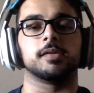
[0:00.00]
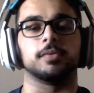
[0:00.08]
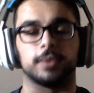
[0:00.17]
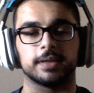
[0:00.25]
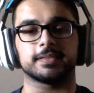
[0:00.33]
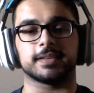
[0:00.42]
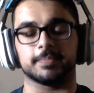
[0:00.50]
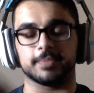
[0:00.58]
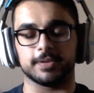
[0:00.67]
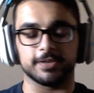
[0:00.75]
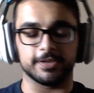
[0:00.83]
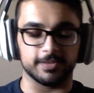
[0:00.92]
What's up
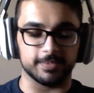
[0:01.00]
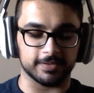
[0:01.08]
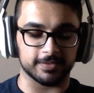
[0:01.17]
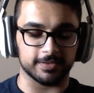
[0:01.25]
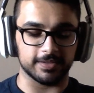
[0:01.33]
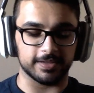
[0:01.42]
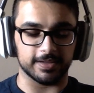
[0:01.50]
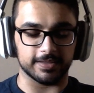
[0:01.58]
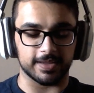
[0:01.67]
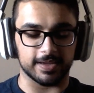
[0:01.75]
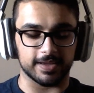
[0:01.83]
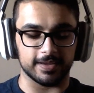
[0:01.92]
YouTube, it's
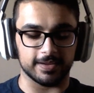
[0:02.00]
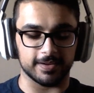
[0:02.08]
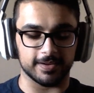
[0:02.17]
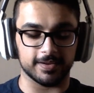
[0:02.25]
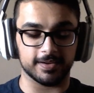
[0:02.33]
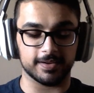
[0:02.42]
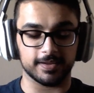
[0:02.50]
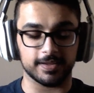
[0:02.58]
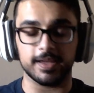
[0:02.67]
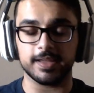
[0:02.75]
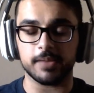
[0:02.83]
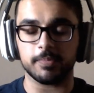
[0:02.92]
all Day here.
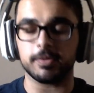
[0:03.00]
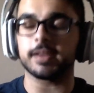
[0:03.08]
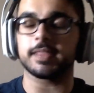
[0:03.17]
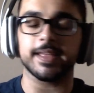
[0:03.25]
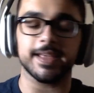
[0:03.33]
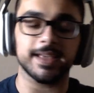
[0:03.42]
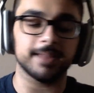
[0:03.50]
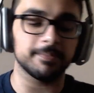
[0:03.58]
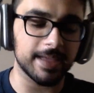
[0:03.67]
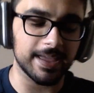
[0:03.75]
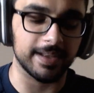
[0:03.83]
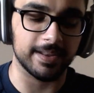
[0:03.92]
And you're probably thinking,
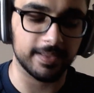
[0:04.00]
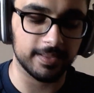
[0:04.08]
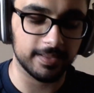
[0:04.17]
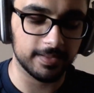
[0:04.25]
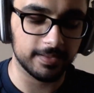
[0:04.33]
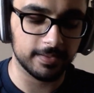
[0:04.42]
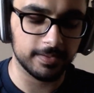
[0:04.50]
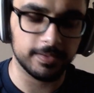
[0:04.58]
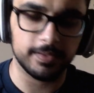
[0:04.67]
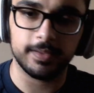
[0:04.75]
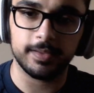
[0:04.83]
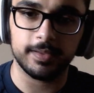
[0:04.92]
man,
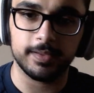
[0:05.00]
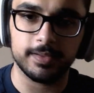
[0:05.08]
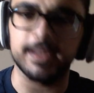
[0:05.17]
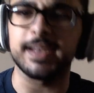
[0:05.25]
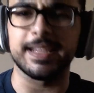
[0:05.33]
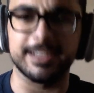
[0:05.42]
didn't he